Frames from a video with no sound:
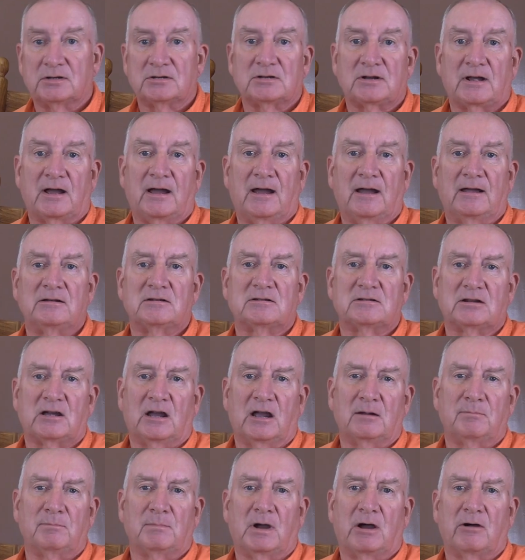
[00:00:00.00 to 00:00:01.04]
the side,
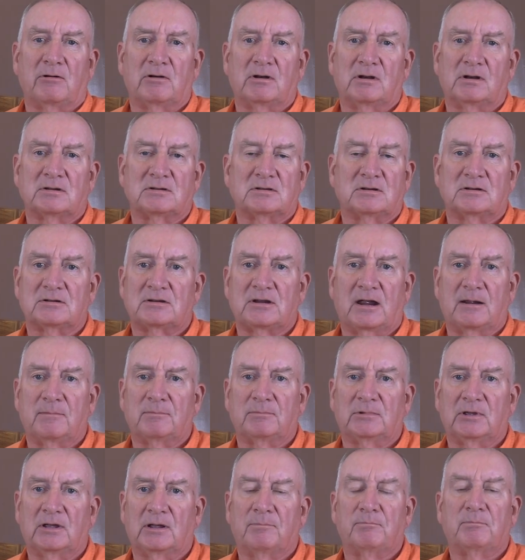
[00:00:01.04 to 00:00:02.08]
side mounted, it's the
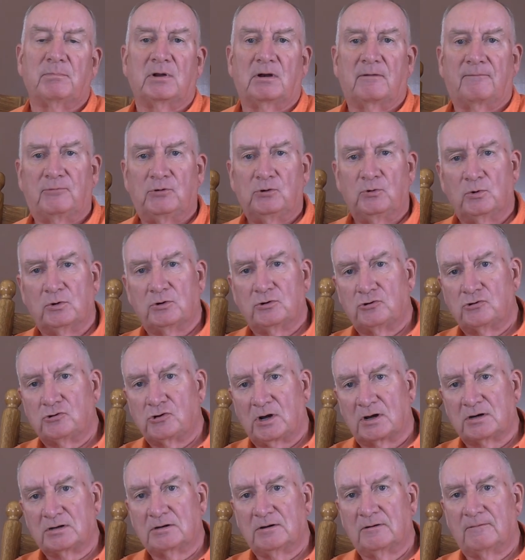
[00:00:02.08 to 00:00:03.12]
same thing, but if you
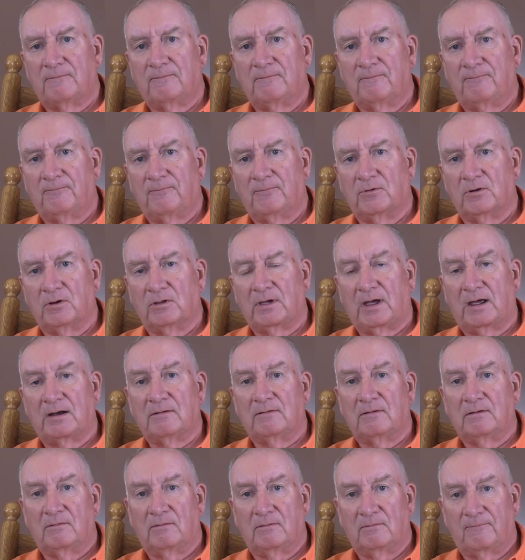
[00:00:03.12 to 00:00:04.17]
adjust it for
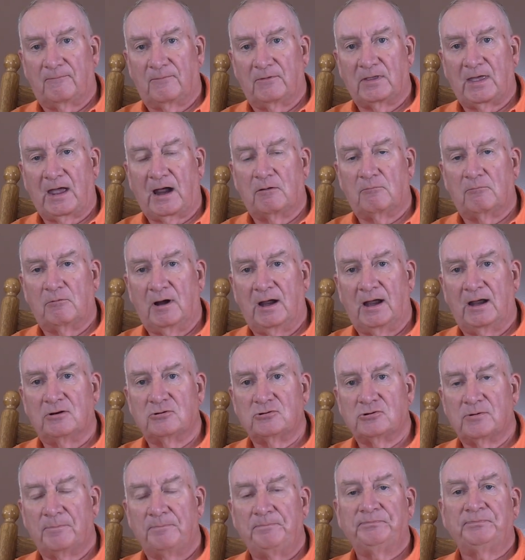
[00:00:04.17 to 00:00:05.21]
that, for that
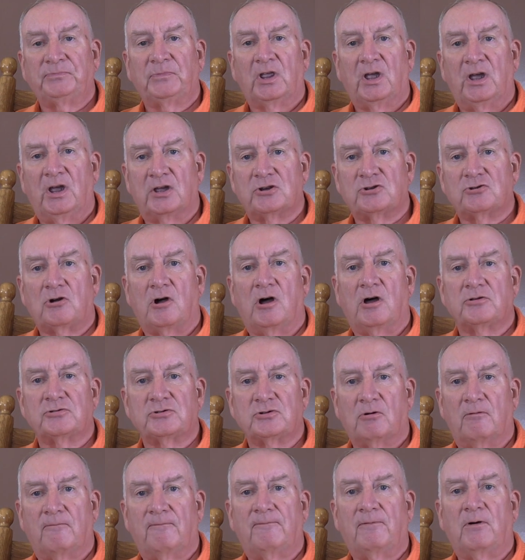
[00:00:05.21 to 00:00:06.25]
range, it's
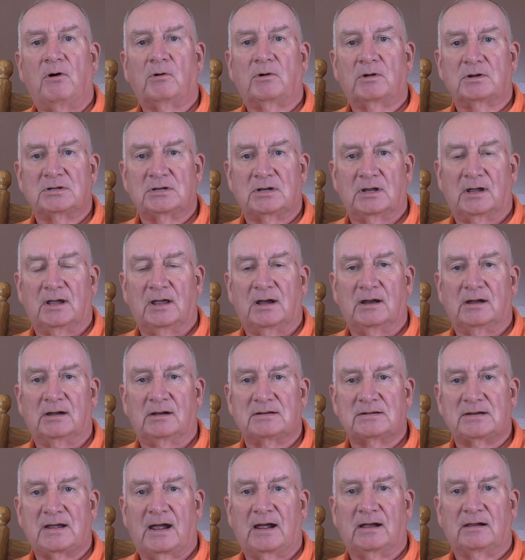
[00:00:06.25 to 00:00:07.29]
also focusing at
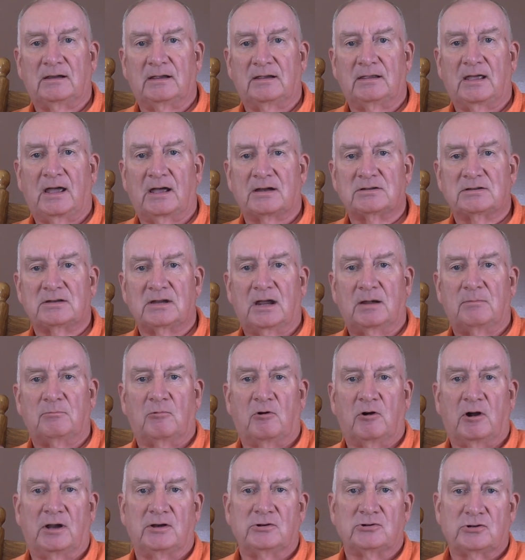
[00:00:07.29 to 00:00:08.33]
exactly that same
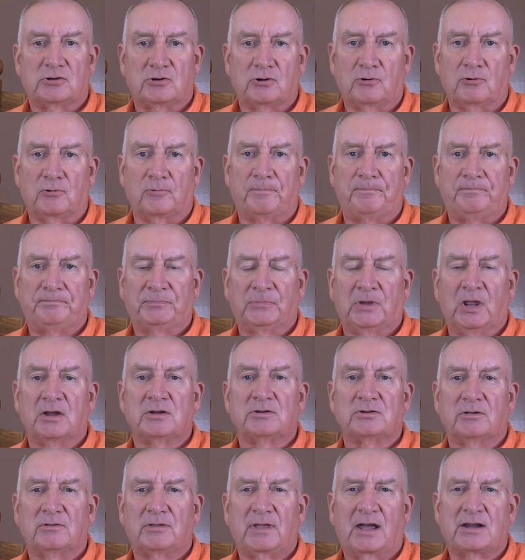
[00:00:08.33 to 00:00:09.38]
range too.
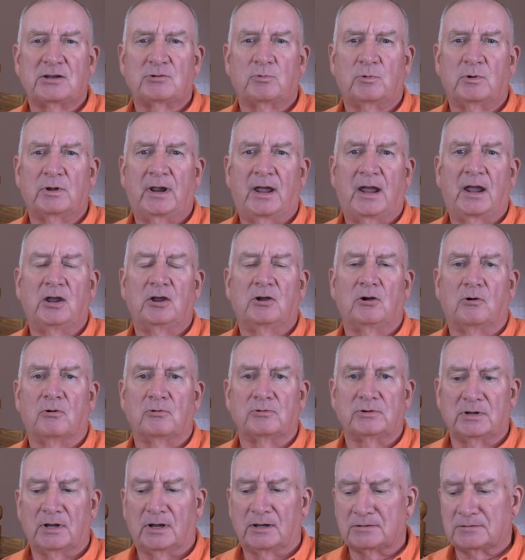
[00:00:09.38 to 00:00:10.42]
So that's what
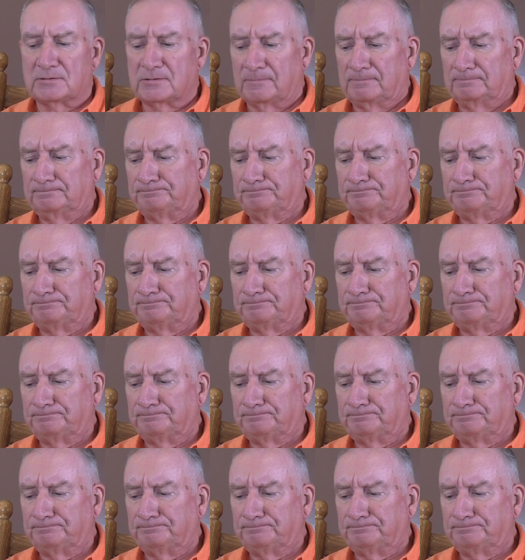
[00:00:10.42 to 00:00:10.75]
AO does.